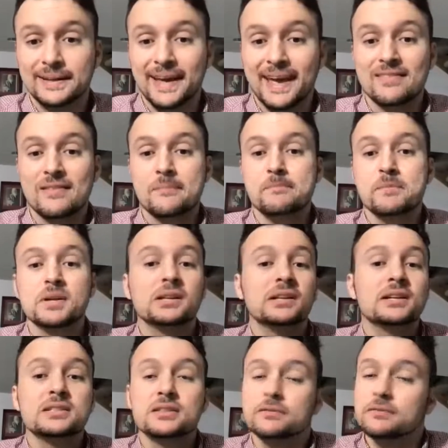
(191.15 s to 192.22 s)
and the
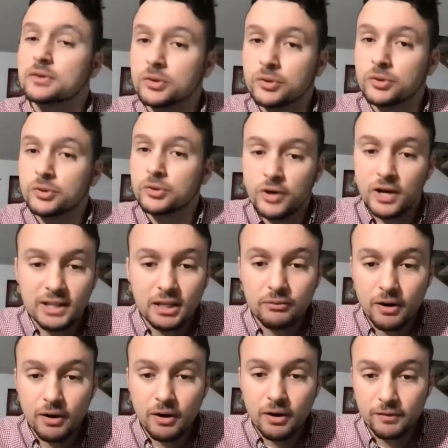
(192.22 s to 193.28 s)
millions of Ukrainian
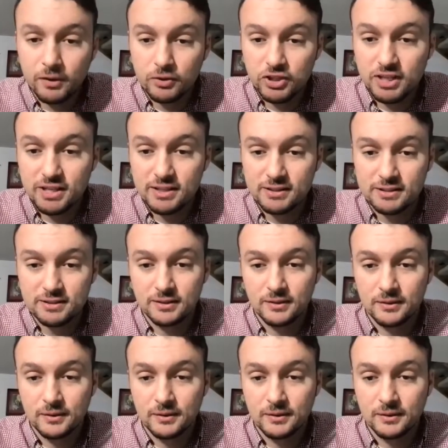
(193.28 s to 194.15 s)
refugees,